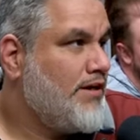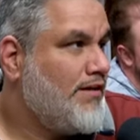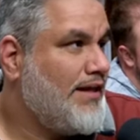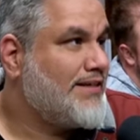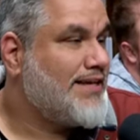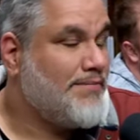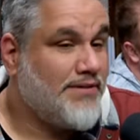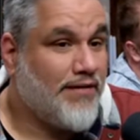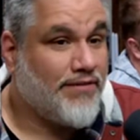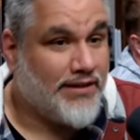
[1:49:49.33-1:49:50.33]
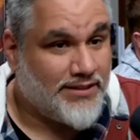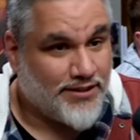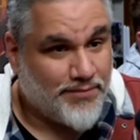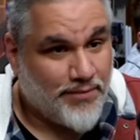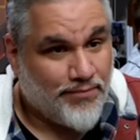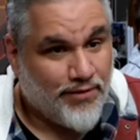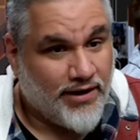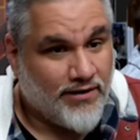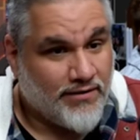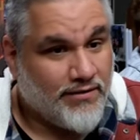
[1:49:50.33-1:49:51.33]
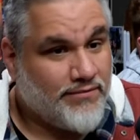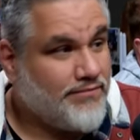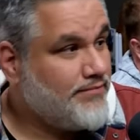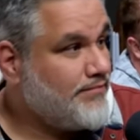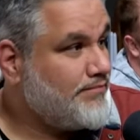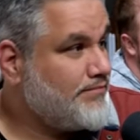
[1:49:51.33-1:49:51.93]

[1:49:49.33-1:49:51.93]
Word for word: Last game definitely tilted me pretty hard. Yeah.